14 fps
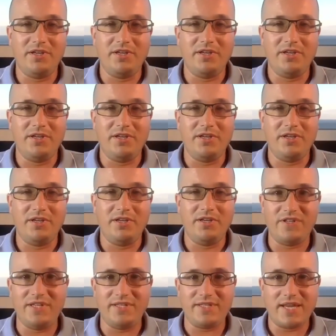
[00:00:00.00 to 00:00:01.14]
cleared in
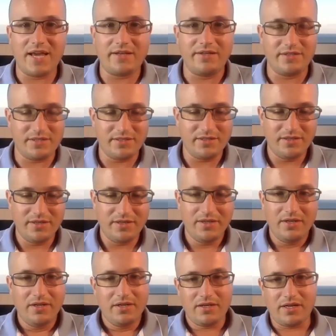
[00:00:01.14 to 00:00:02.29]
15 seconds.
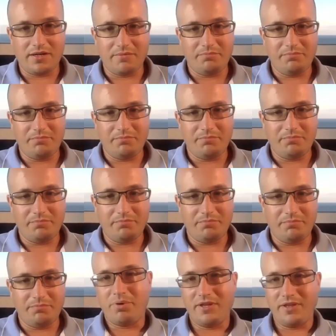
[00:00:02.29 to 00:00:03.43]

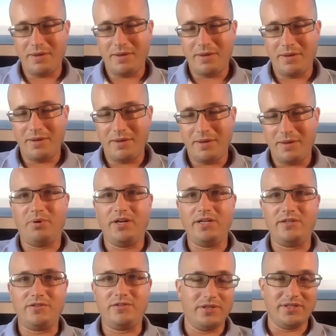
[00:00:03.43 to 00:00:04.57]
But they're backed by
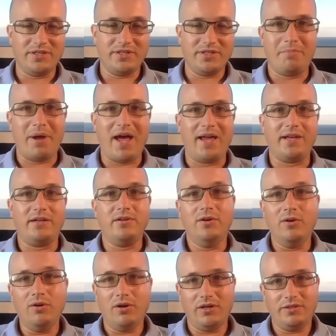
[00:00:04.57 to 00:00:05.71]
dollars at a bank,
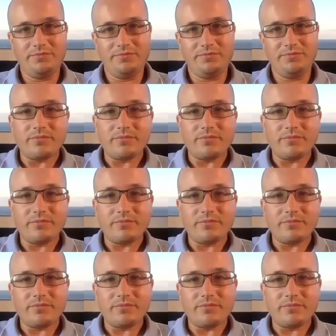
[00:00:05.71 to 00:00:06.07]
or